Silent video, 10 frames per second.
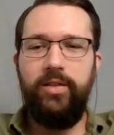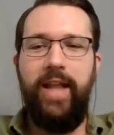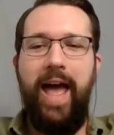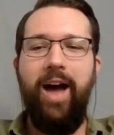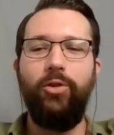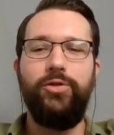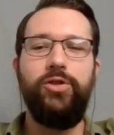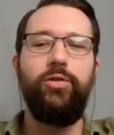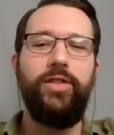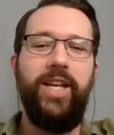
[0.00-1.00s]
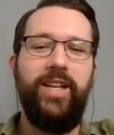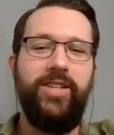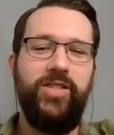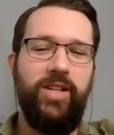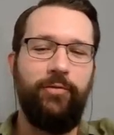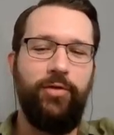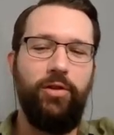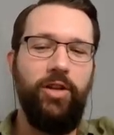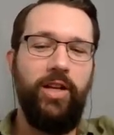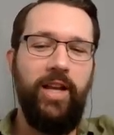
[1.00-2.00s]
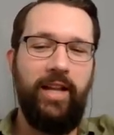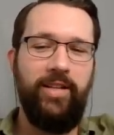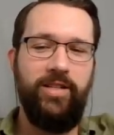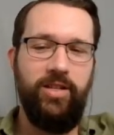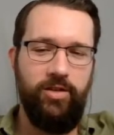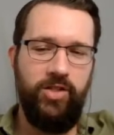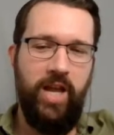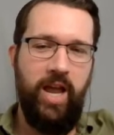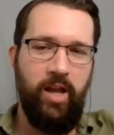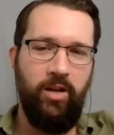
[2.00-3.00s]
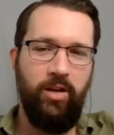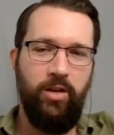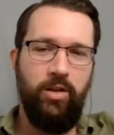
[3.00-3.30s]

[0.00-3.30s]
Now, truth is, if you're looking at this and you're saying,